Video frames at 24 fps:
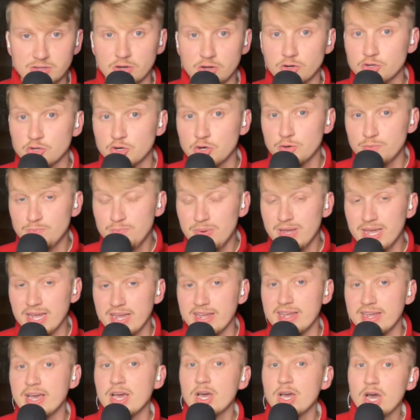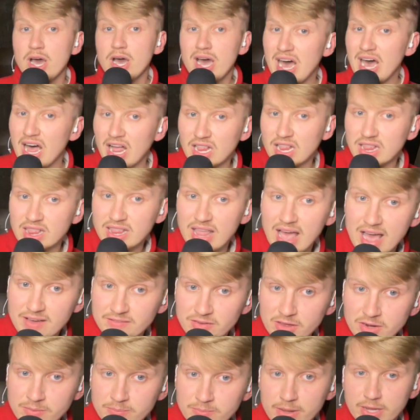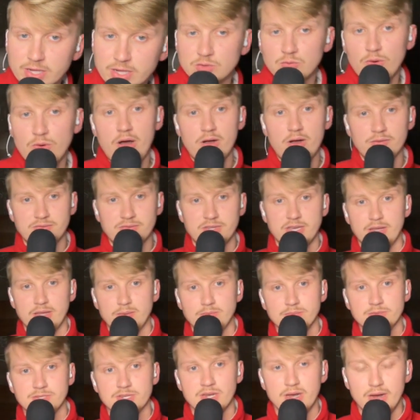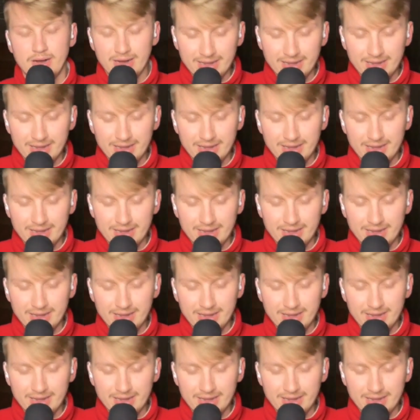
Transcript: There could be 11 Big 12 teams,